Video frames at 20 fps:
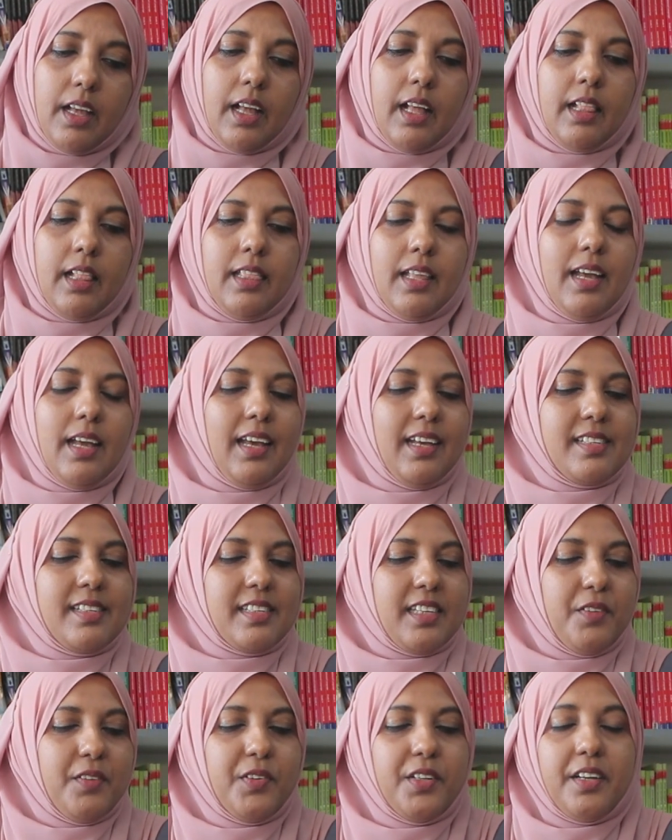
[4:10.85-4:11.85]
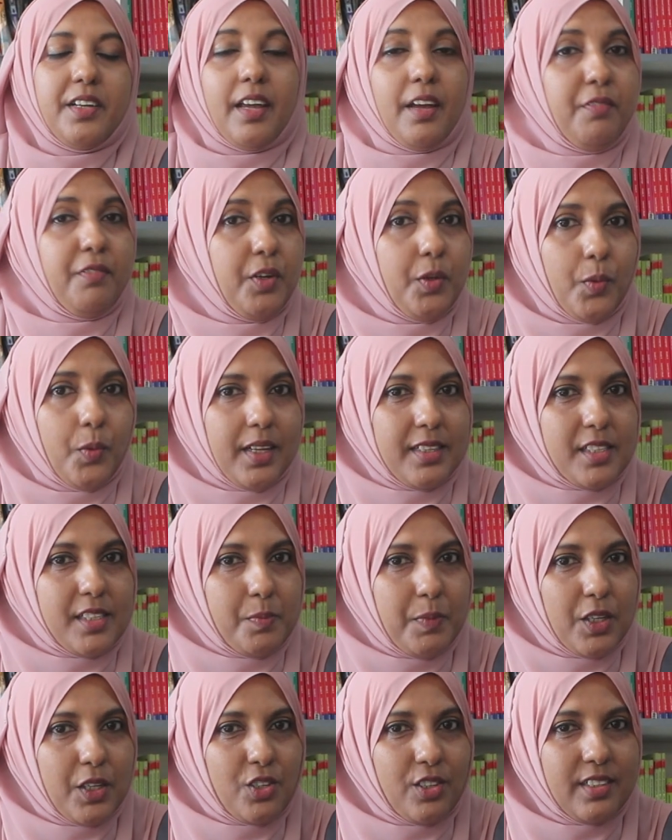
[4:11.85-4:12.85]
Allah has given everyone
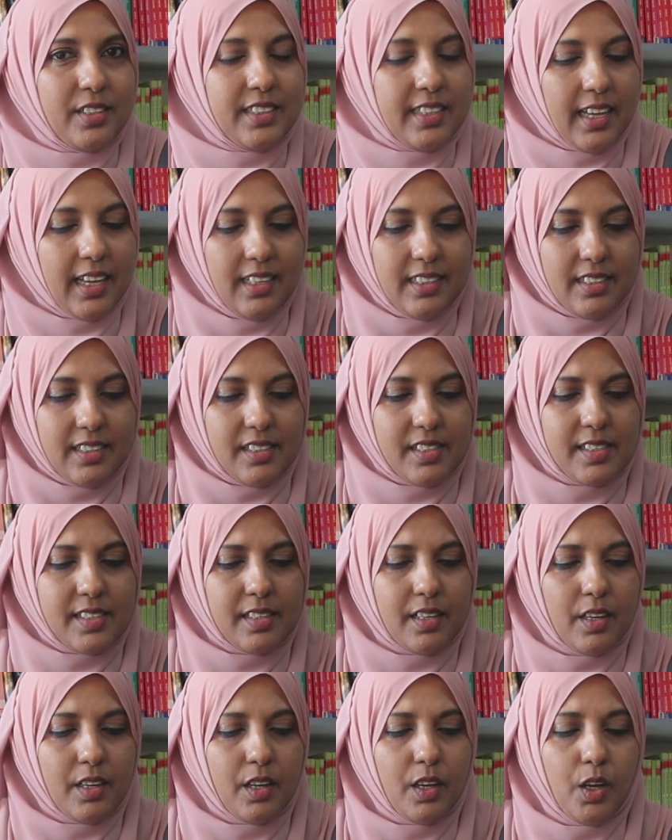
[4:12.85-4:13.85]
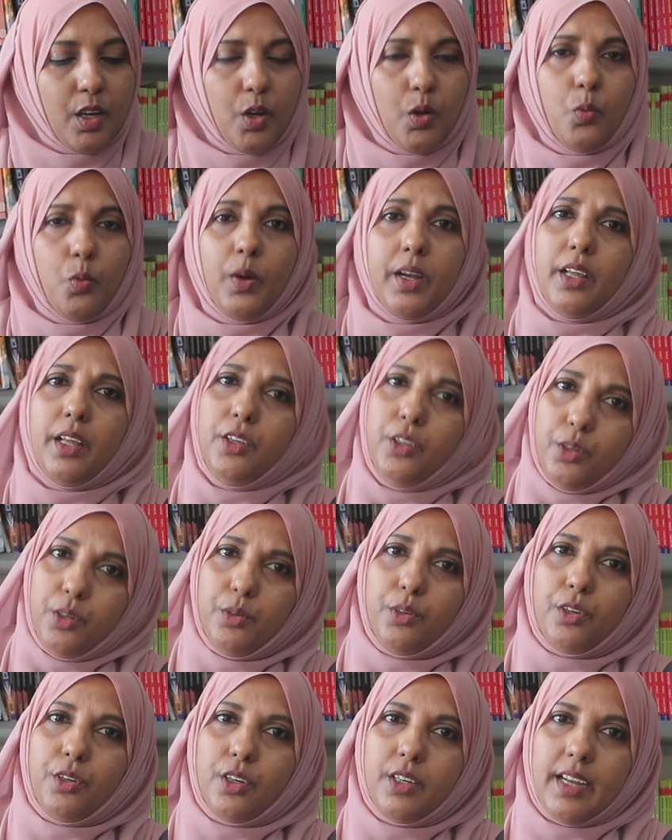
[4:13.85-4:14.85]
special talents. What are
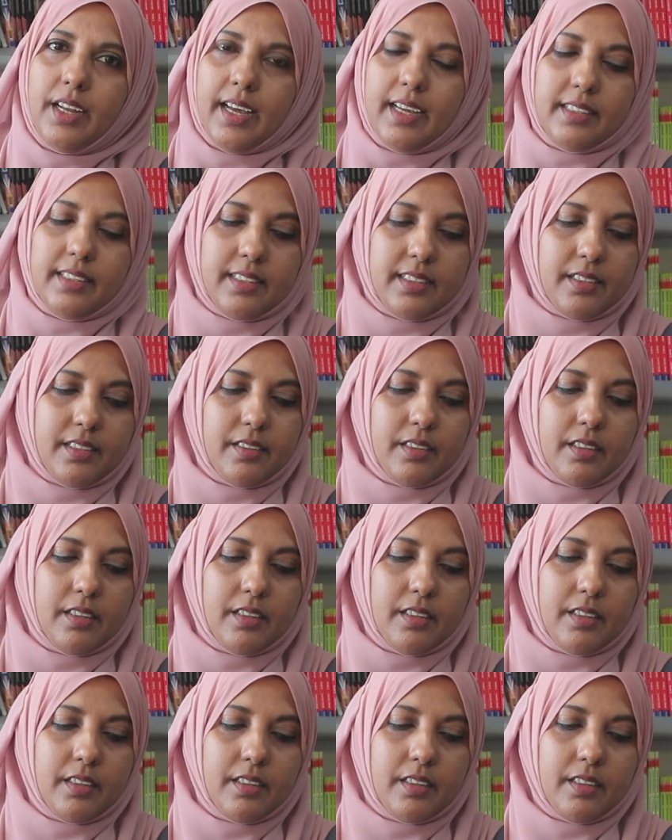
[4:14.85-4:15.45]
you good at?